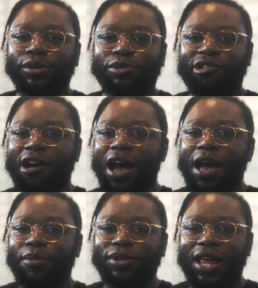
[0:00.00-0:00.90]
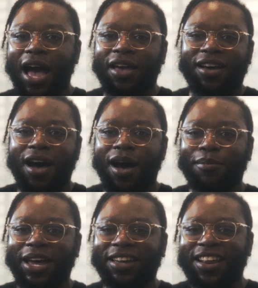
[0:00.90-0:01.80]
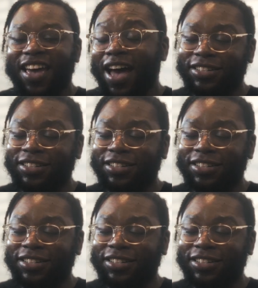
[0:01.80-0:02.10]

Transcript: Subscribe, like, comment.